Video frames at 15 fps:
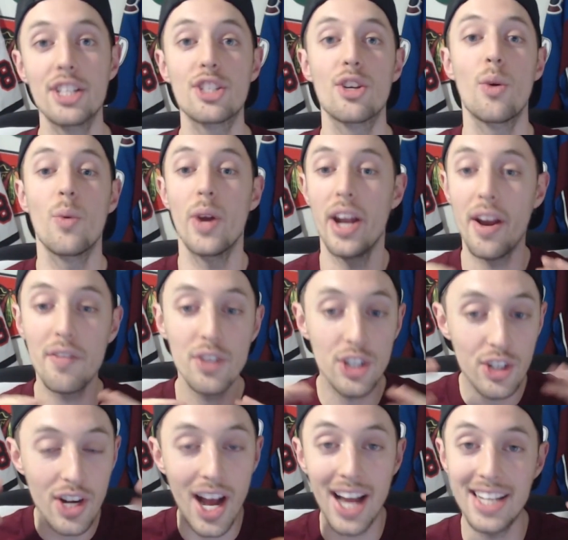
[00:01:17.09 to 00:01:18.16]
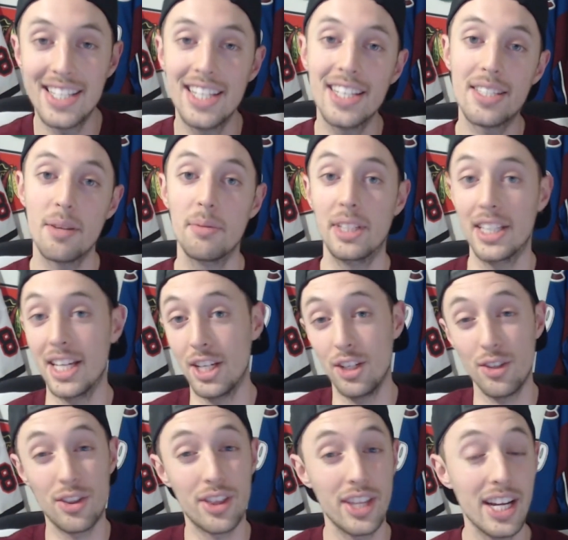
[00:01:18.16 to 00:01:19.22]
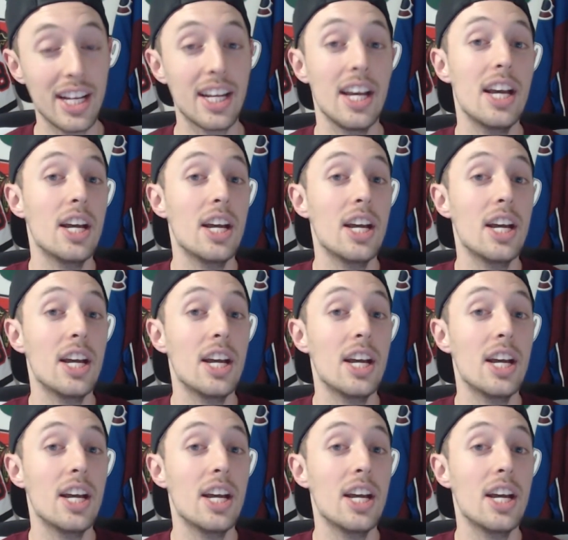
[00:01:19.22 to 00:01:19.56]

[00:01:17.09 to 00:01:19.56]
So whenever you guys see something that you think